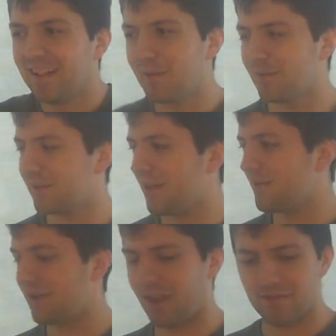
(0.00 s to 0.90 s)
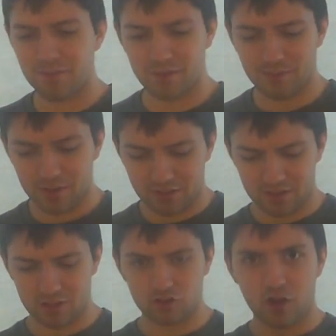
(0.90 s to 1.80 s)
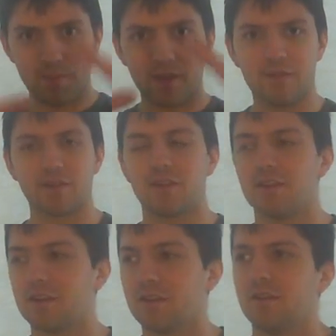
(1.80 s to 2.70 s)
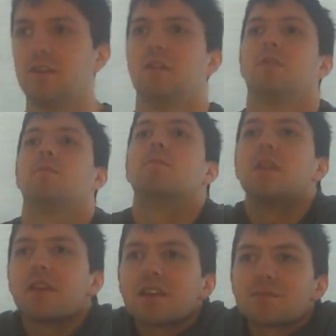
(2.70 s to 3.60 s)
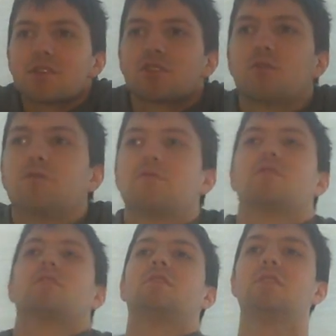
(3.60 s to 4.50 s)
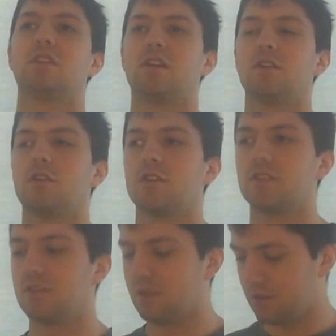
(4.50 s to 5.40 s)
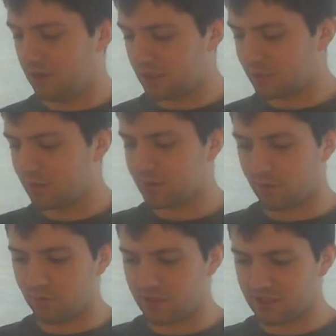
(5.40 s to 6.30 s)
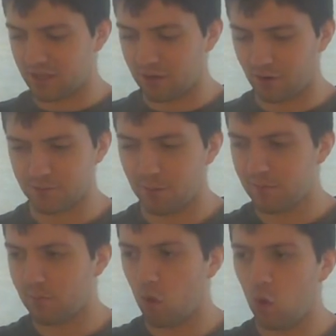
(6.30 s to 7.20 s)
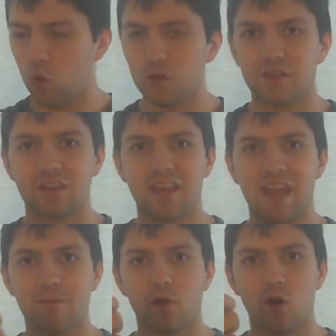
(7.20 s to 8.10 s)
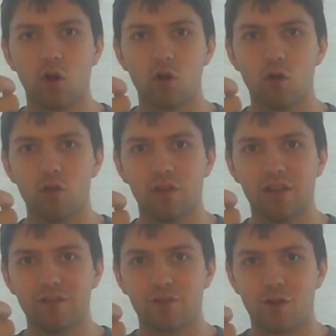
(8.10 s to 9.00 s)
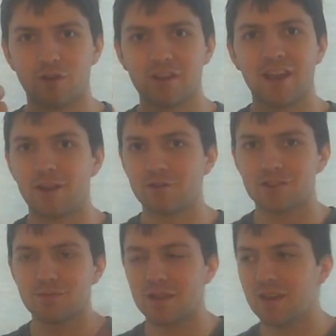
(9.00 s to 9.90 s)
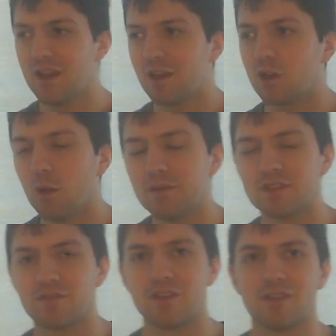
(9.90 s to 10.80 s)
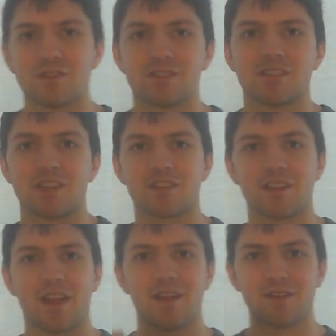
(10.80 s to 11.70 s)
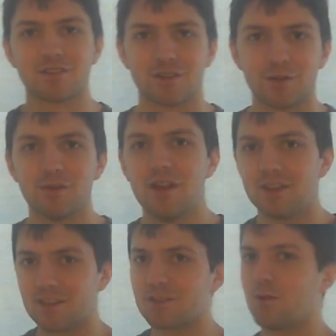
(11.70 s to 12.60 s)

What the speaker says: Well, the camera, I have on my giant tripod thingy here, mainly because my shoulders kind of hurt. Sometimes my wrists kind of hurts, probably from holding the camera all the live long day. I don't just make GoBuddies videos and such. I also just